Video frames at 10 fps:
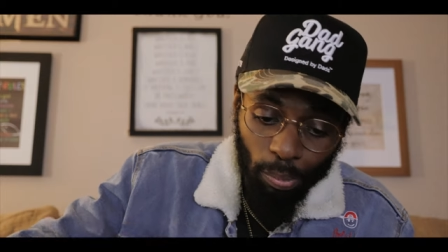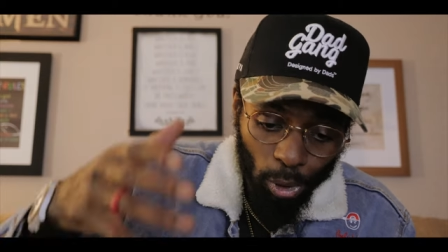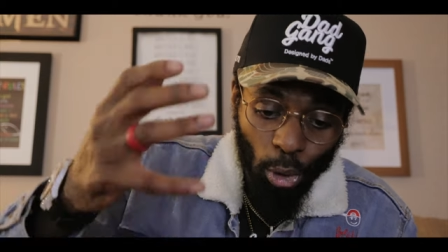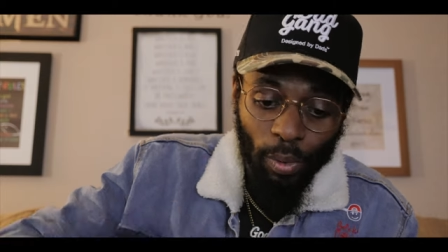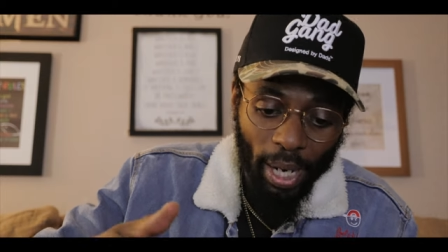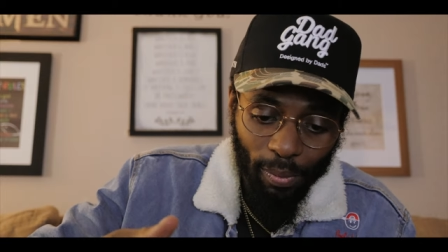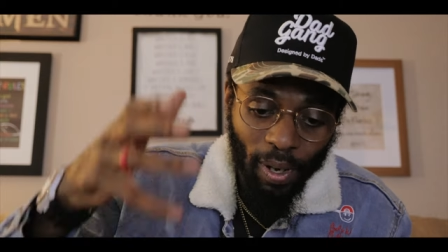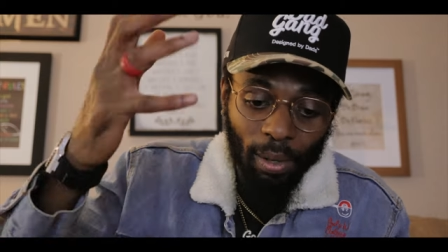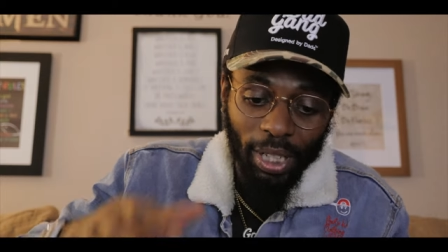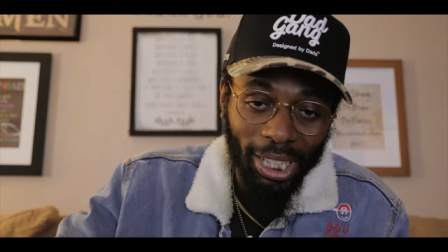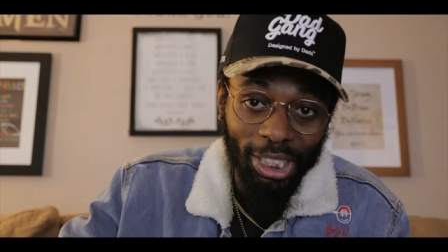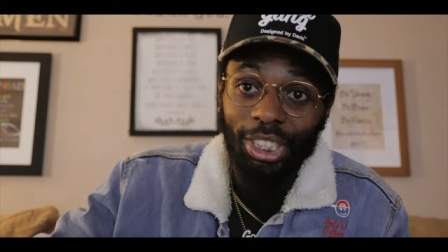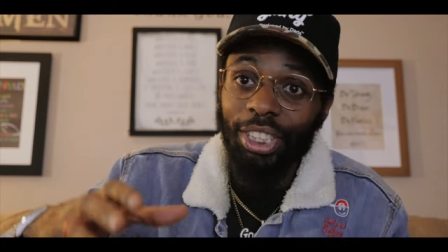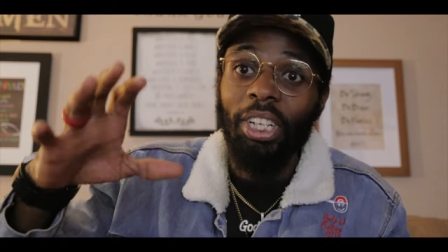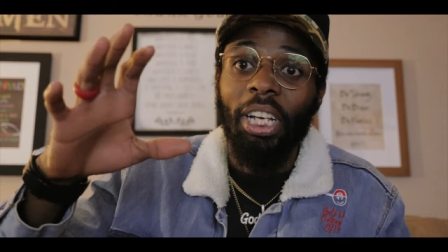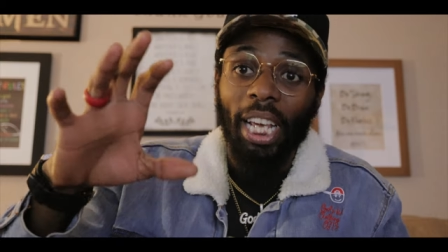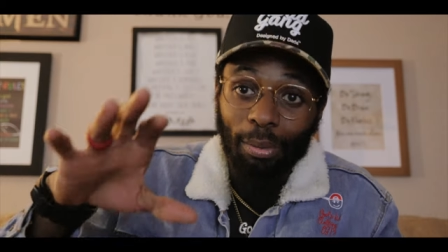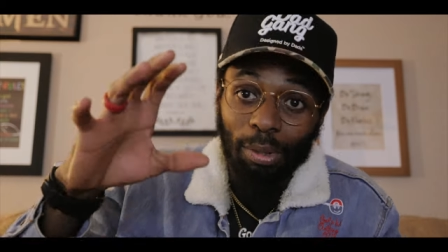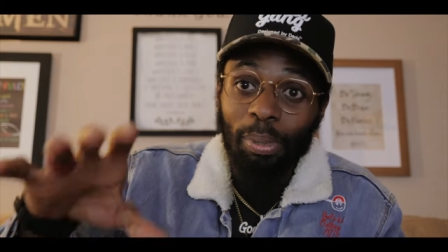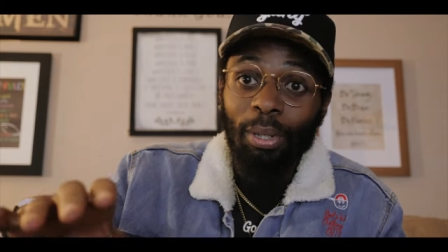correct foundation,
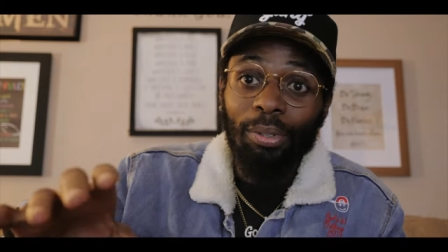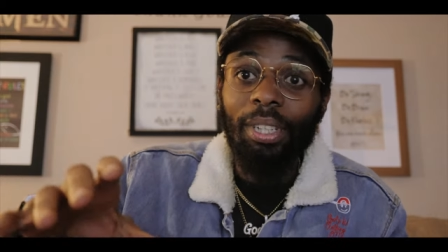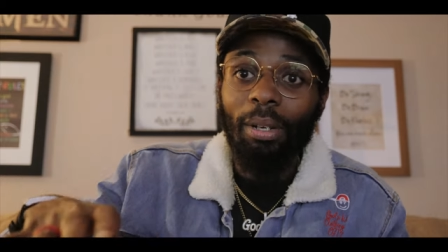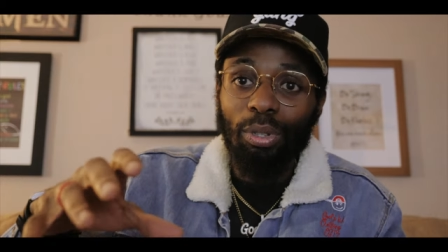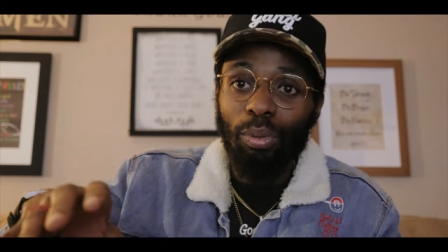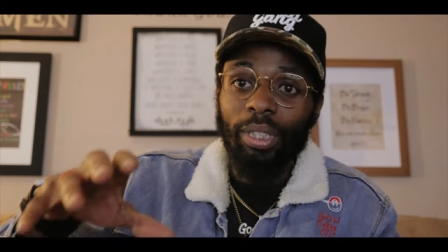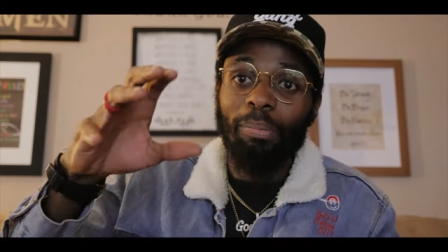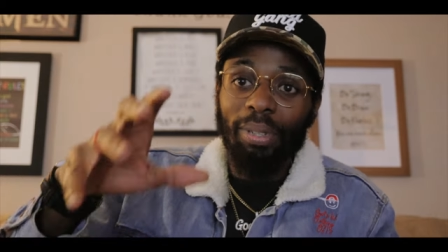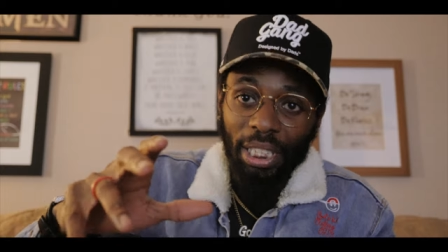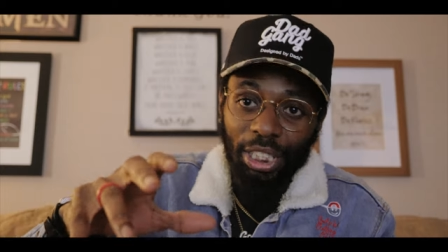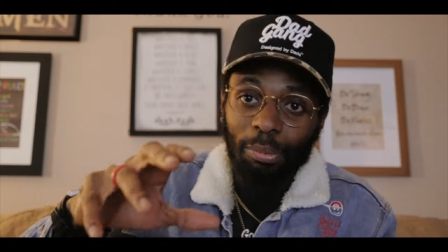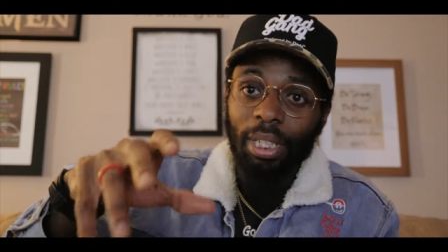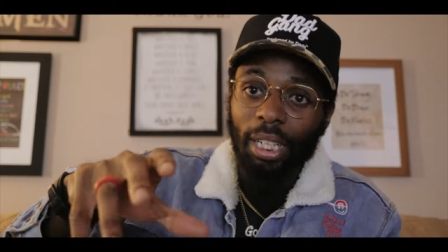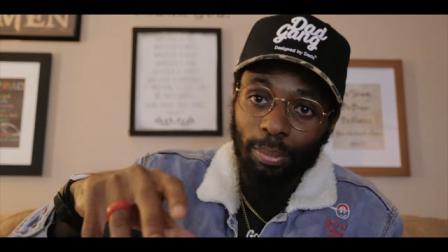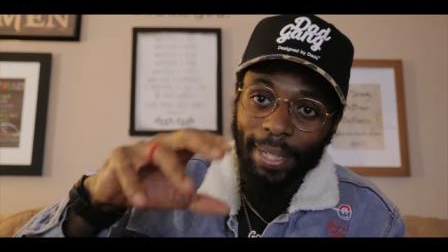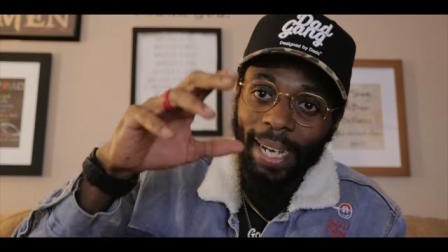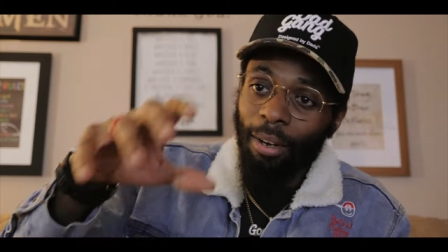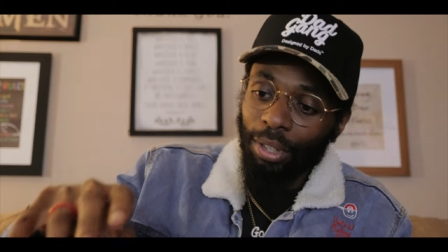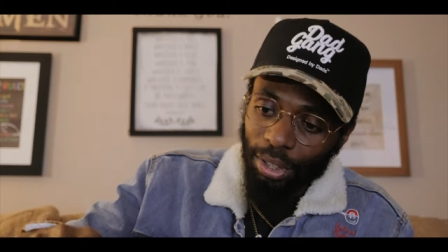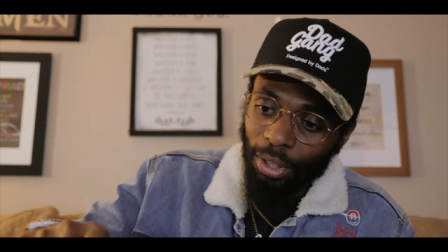and we built it up to its completion because we
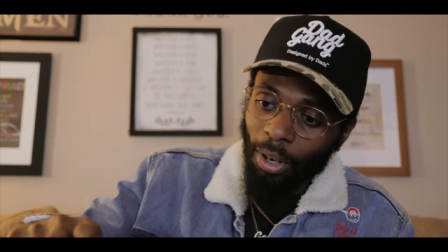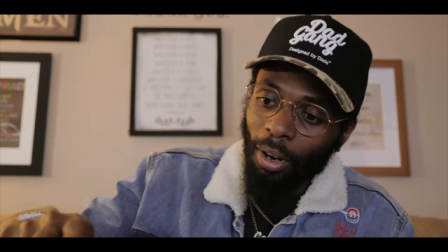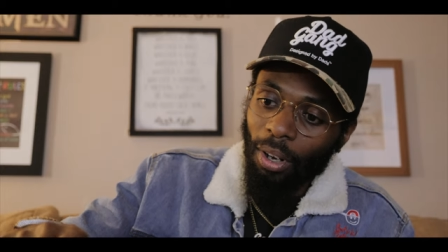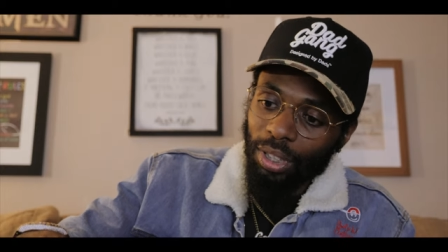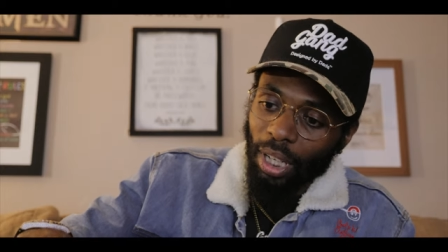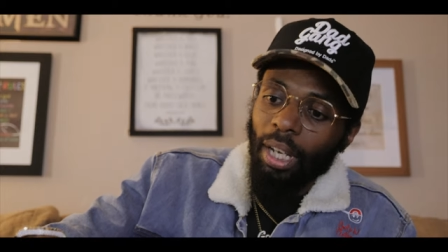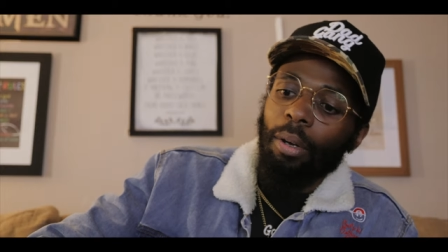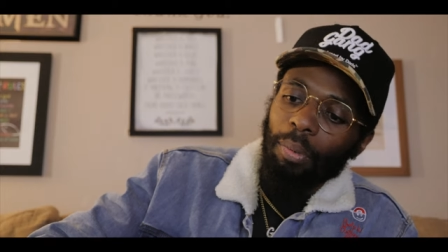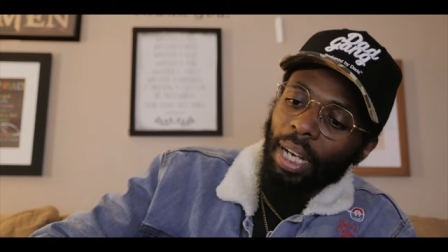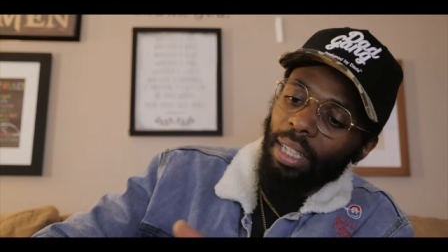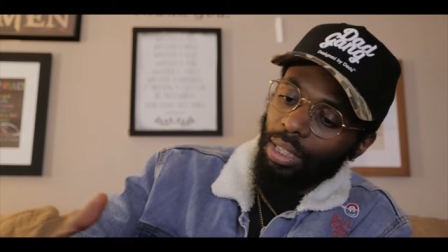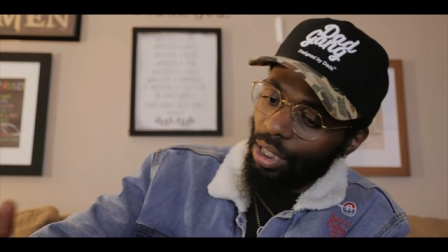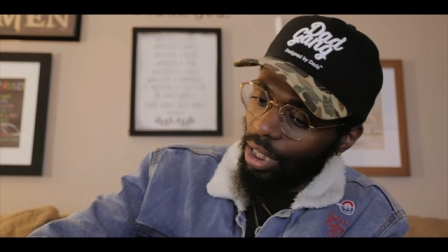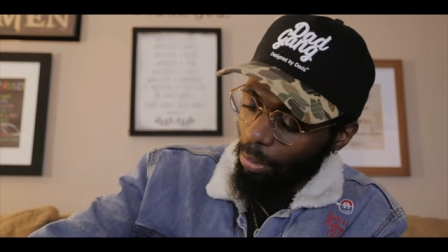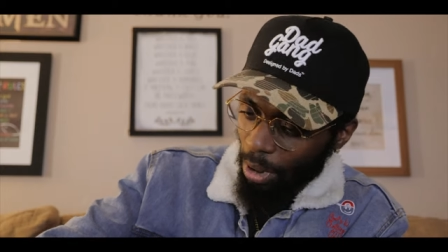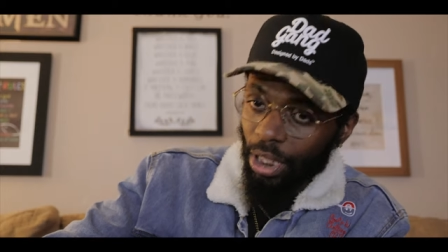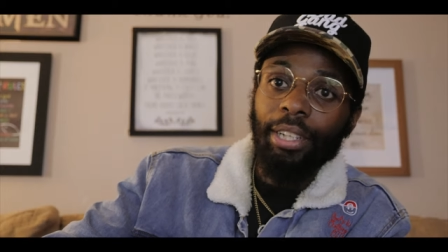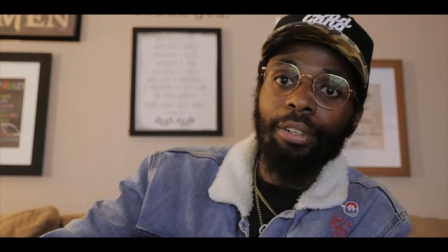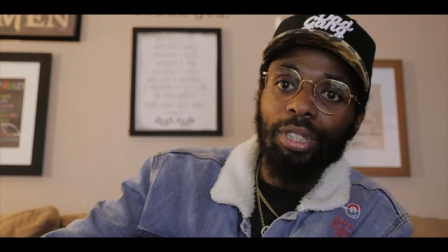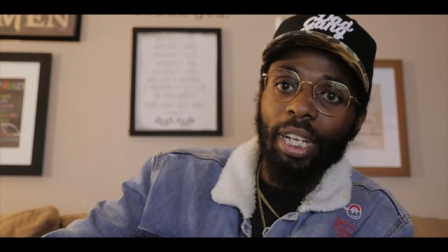counted the cost. We got to see the
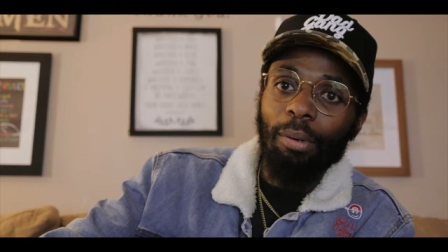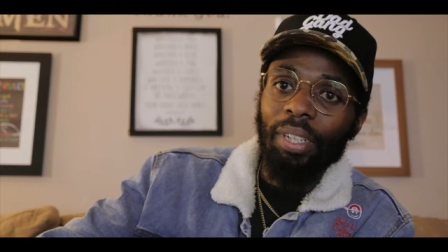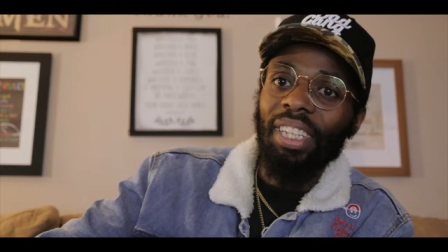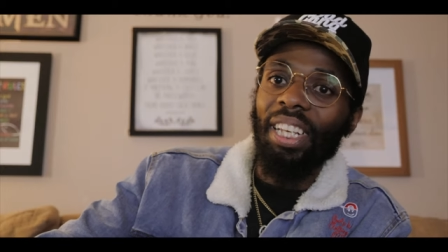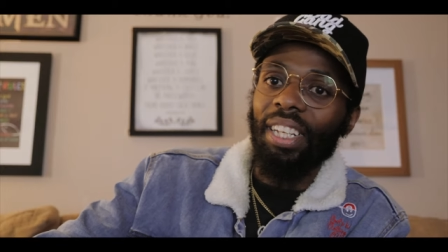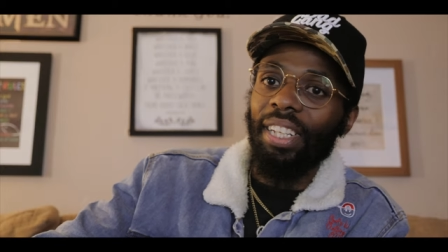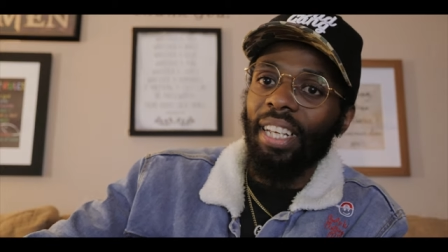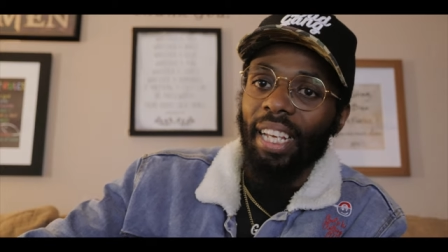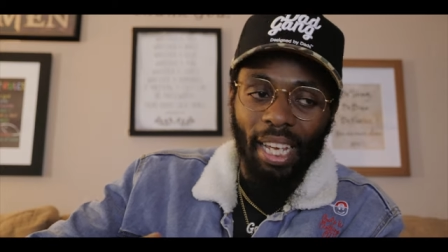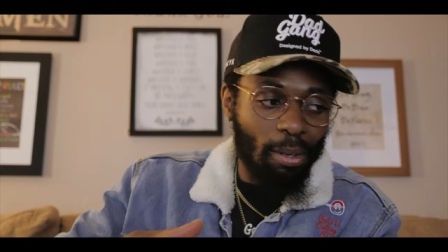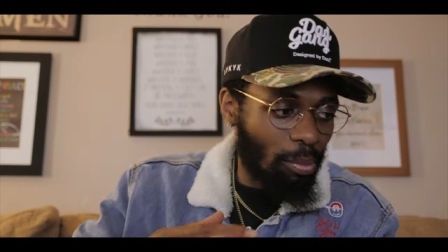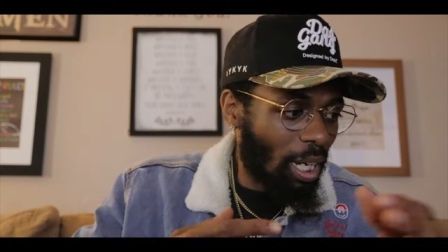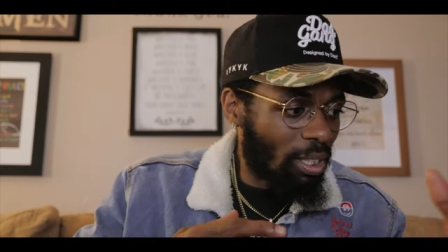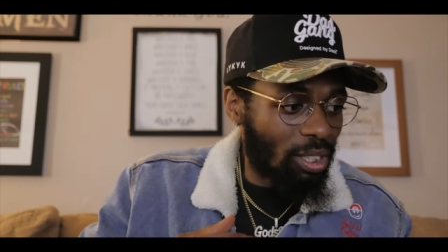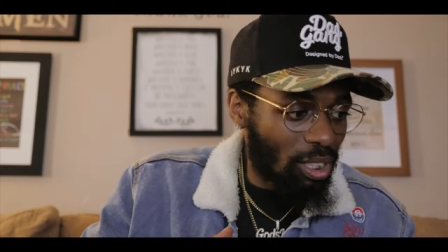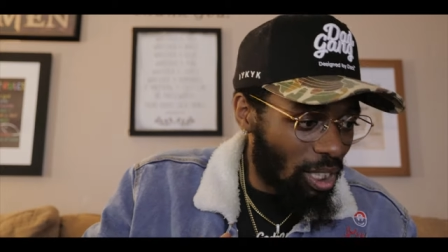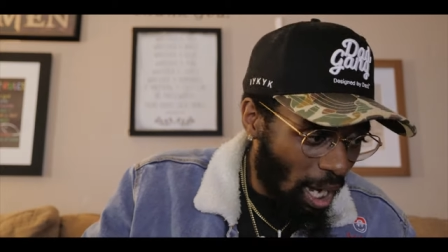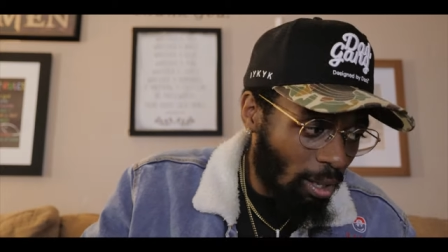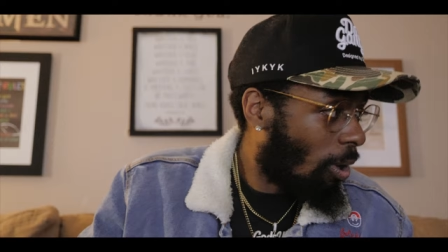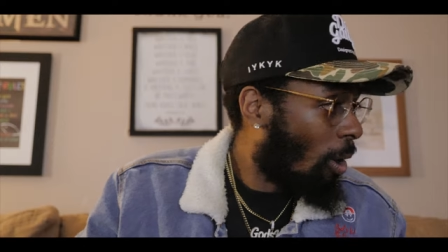materials that we needed, and we got to see
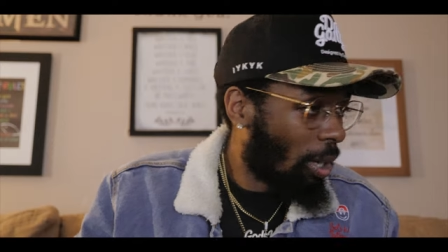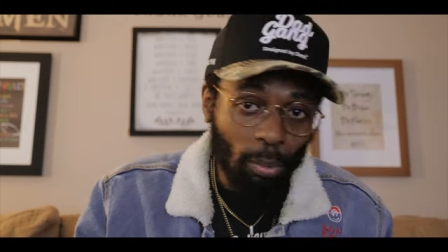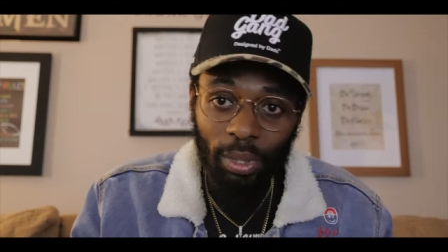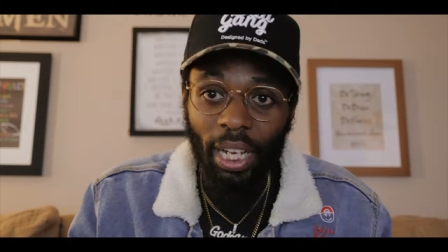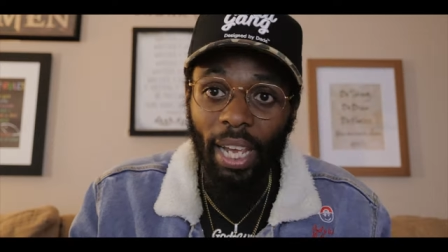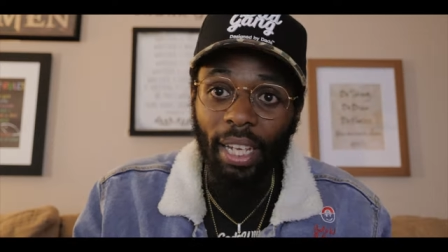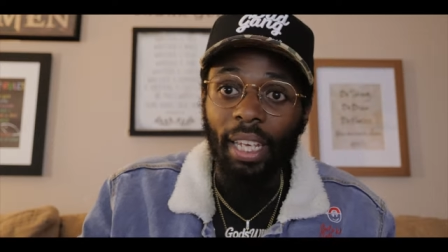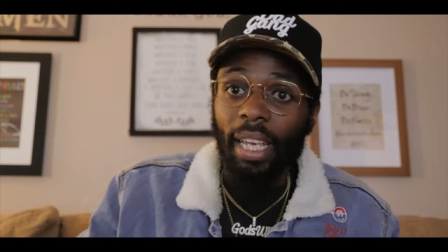how long it would take,